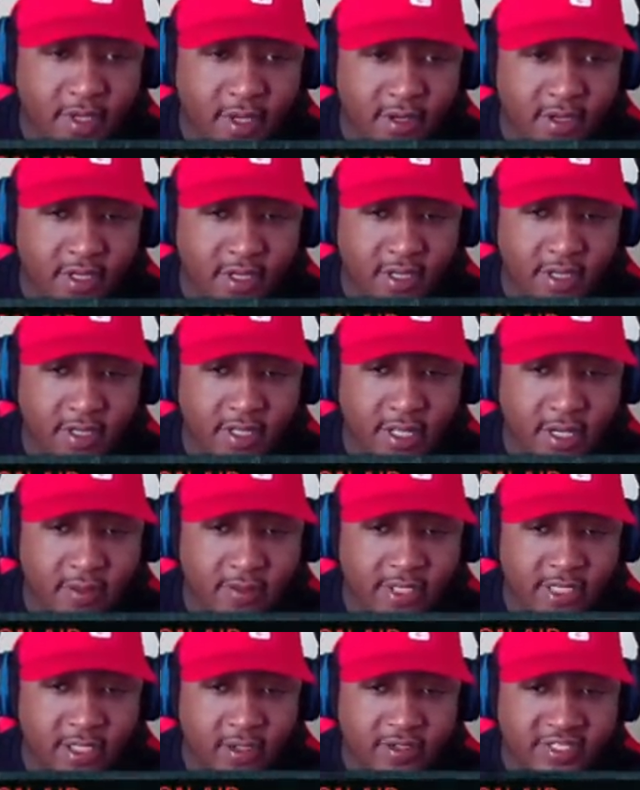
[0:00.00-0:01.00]
Y'all good. Y'all
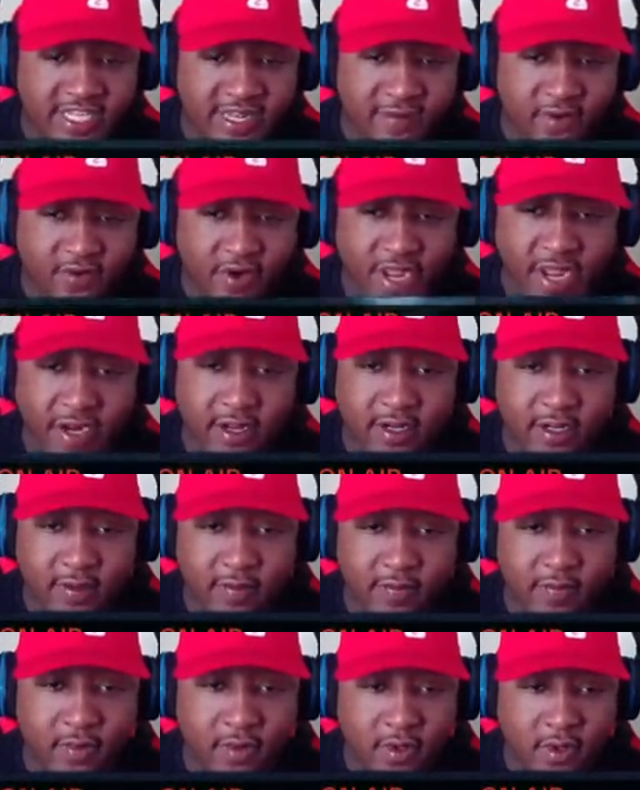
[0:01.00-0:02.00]
don't need no samurai to
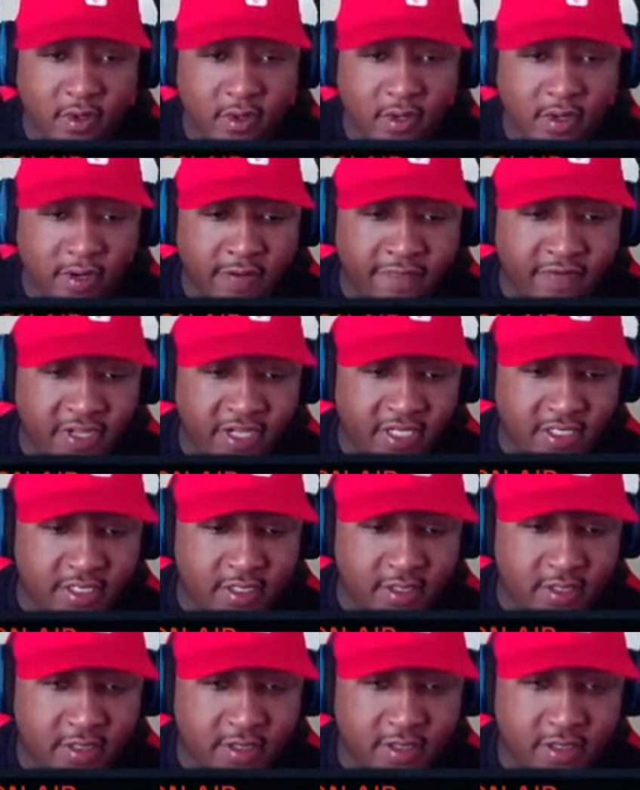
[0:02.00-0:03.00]
come
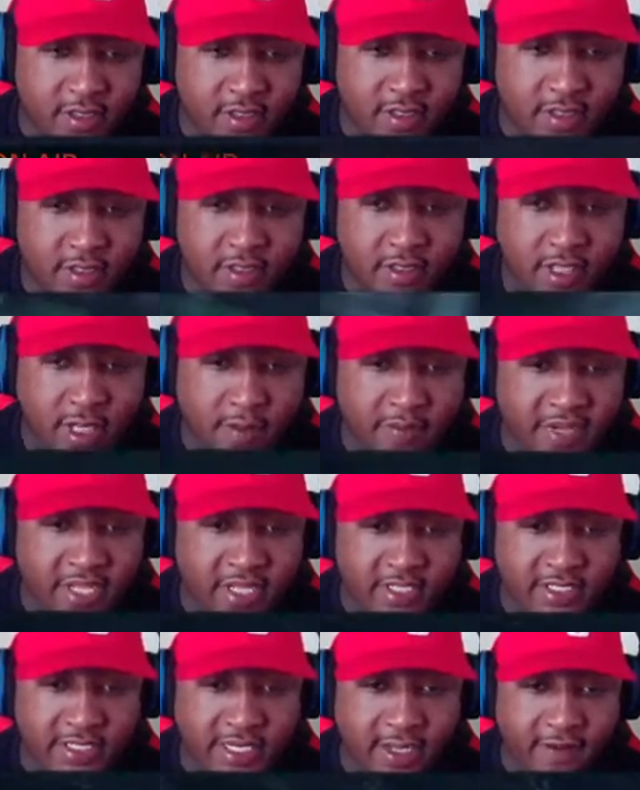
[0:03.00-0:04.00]
avenge y'all
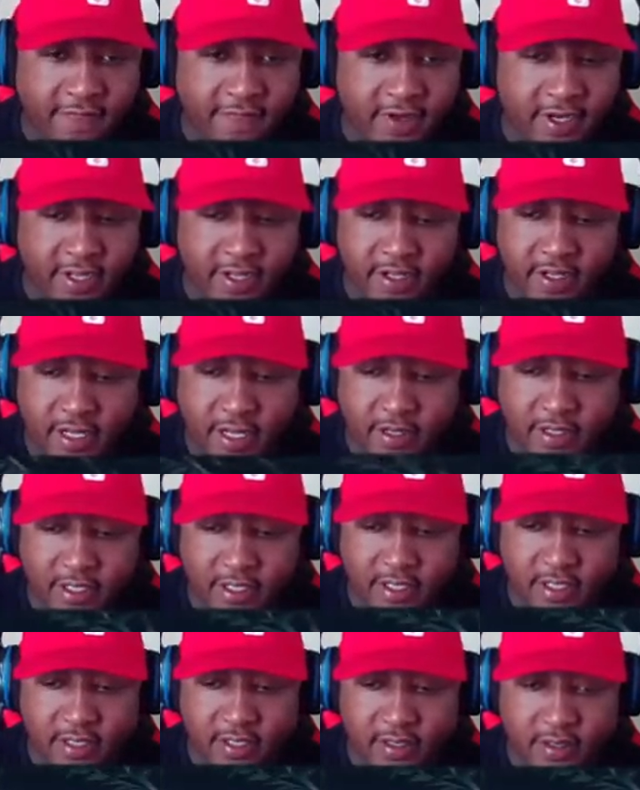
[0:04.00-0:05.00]
man's death or nothing. Y'all
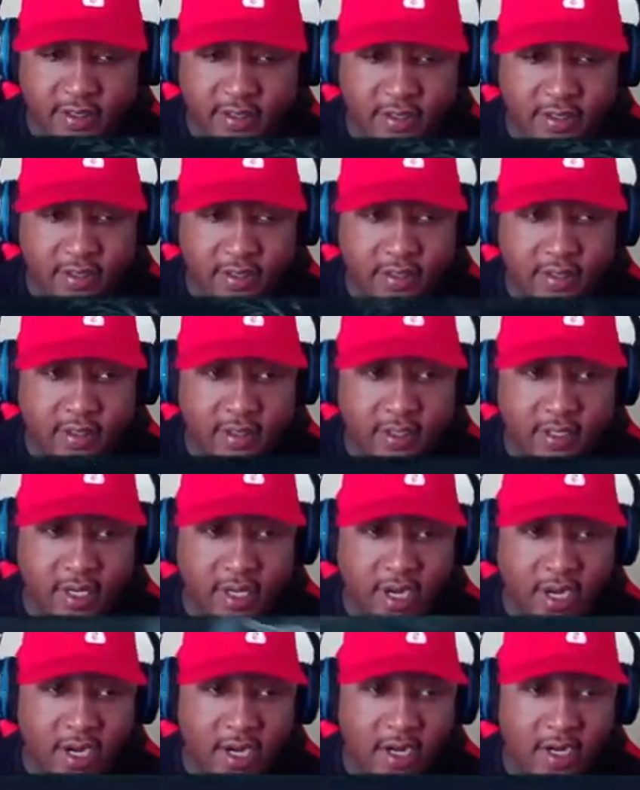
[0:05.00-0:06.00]
good.
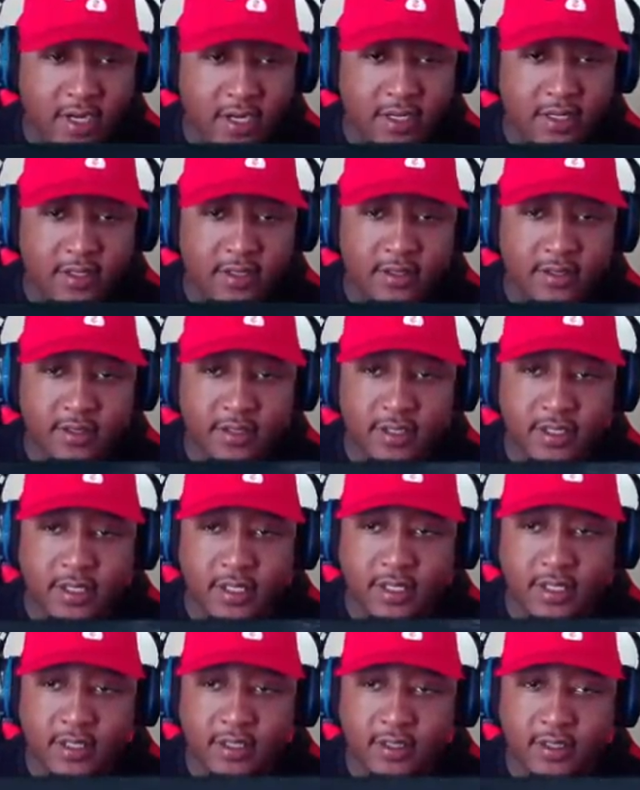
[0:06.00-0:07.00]
All right,
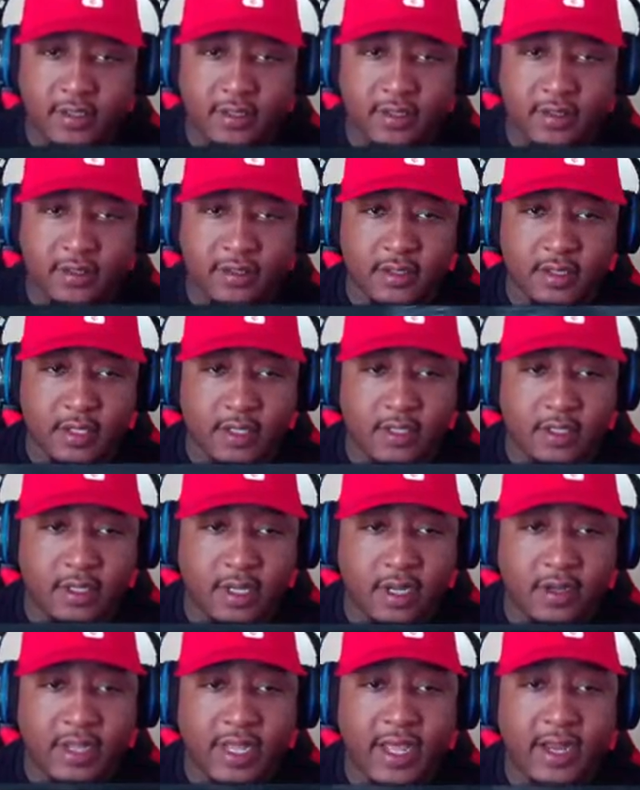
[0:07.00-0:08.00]
shit.
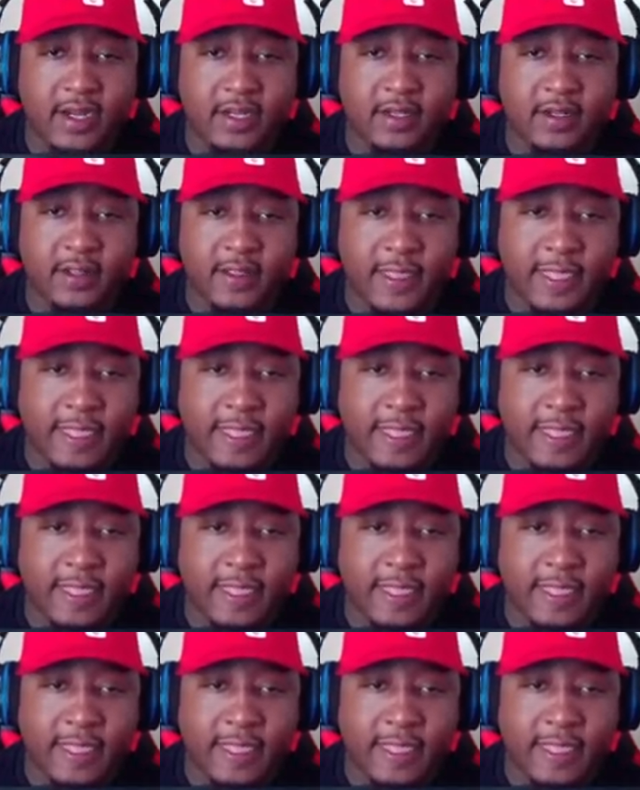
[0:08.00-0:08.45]
Y'all got it.